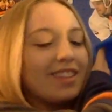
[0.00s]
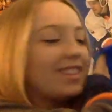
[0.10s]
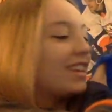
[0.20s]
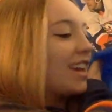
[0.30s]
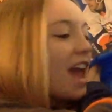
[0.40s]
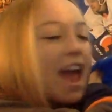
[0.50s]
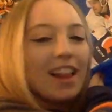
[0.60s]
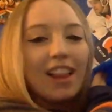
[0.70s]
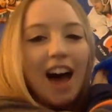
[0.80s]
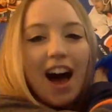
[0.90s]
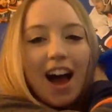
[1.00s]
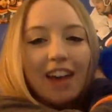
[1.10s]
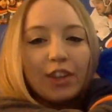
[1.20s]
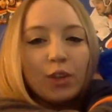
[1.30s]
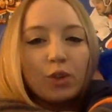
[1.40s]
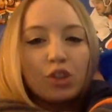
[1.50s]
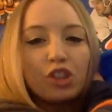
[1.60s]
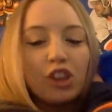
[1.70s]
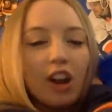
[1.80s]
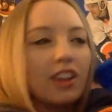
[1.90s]
The LIU
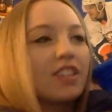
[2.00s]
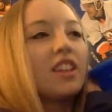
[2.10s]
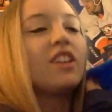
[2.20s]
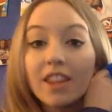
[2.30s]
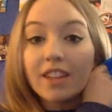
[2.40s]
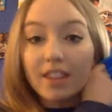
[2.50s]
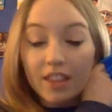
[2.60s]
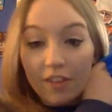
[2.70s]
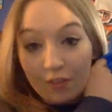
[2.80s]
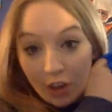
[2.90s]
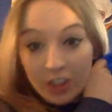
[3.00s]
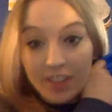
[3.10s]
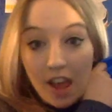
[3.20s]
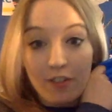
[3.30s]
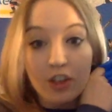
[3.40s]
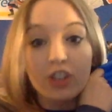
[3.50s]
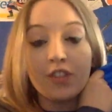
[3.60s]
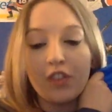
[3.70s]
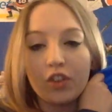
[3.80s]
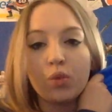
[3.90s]
Sharks. The, this is the first ever
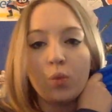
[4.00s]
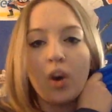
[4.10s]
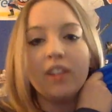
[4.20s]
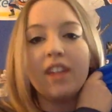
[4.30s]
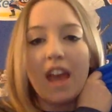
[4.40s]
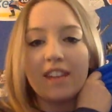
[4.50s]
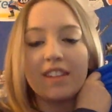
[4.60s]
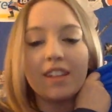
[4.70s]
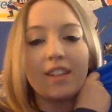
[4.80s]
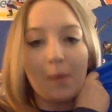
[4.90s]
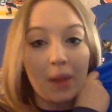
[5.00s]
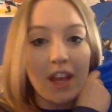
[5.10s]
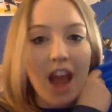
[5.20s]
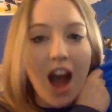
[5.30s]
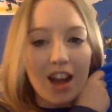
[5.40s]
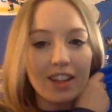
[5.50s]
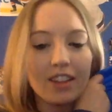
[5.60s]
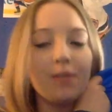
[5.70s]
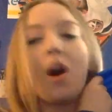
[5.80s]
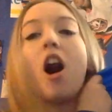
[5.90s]
Division One NCAA hockey
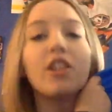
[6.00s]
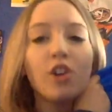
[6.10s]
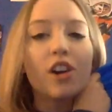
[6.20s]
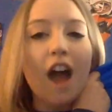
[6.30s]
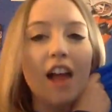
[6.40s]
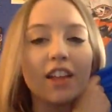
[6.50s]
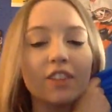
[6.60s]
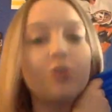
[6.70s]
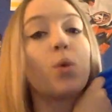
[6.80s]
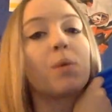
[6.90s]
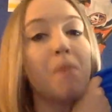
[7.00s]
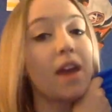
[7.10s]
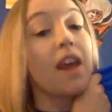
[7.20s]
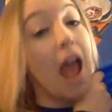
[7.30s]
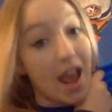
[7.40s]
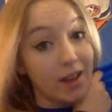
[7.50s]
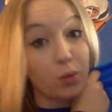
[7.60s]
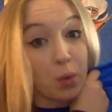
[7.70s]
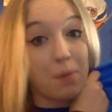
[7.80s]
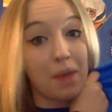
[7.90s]
team on Long Island for men and
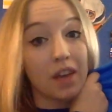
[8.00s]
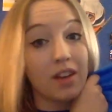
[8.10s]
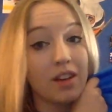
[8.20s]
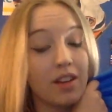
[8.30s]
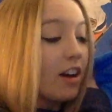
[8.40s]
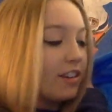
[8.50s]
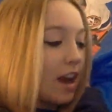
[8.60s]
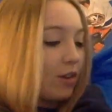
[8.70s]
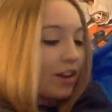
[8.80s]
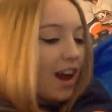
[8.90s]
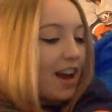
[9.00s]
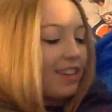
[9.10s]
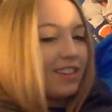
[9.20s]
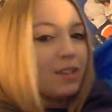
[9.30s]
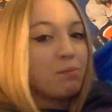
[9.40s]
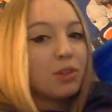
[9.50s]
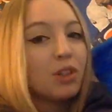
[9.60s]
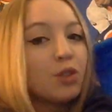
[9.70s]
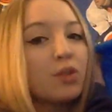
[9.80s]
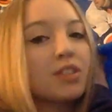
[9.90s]
women. Now, guys, the
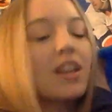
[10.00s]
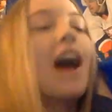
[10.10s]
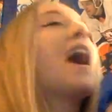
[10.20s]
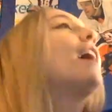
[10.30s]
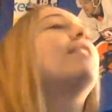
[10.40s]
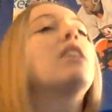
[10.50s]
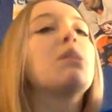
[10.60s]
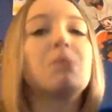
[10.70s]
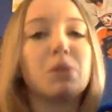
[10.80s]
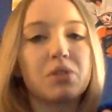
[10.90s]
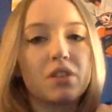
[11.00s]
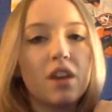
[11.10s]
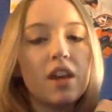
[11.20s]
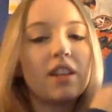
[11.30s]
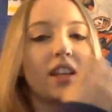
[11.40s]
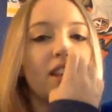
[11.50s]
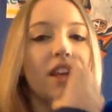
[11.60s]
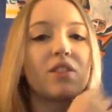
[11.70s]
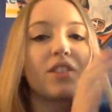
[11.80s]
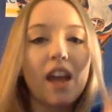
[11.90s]
blues, I had to get the blues. Like, the
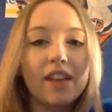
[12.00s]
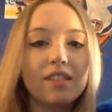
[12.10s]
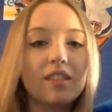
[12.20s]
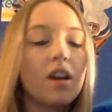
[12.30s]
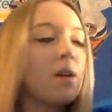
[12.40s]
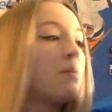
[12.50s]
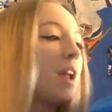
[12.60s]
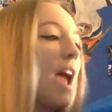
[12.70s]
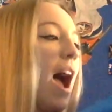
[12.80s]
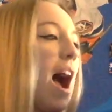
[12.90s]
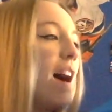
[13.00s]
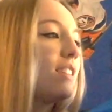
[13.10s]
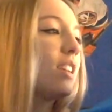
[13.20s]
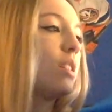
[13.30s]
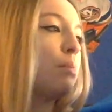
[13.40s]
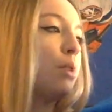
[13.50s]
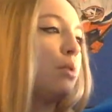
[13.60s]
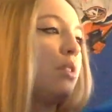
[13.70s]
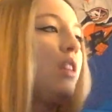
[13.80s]
yellows are nice, but I had to get the blues.